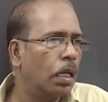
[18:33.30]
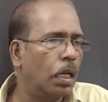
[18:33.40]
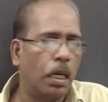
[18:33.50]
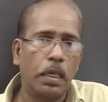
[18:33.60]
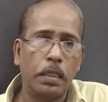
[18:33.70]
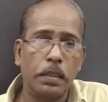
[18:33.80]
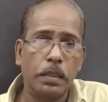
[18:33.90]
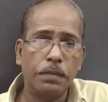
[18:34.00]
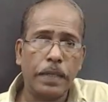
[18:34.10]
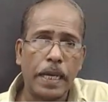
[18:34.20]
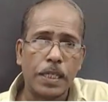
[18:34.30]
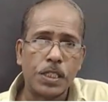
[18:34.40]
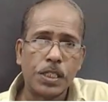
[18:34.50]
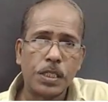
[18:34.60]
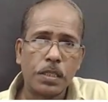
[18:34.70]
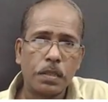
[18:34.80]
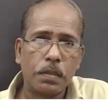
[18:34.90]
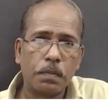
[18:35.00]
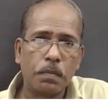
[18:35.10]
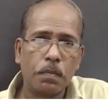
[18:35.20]
and f dash
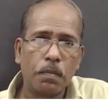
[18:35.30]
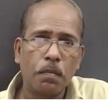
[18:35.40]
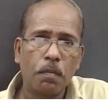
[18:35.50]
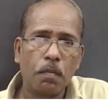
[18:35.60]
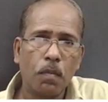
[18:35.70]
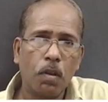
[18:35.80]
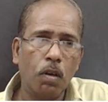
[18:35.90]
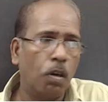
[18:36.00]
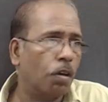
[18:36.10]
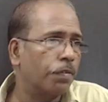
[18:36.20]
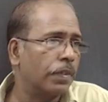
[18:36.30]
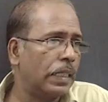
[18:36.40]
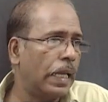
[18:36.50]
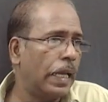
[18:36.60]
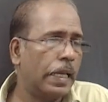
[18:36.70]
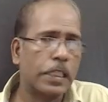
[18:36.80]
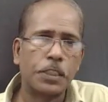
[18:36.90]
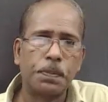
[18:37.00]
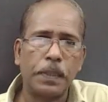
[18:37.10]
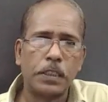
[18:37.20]
of
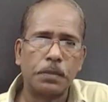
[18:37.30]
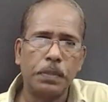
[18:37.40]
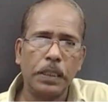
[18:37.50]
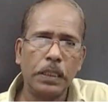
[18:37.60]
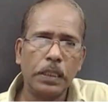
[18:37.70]
ax plus b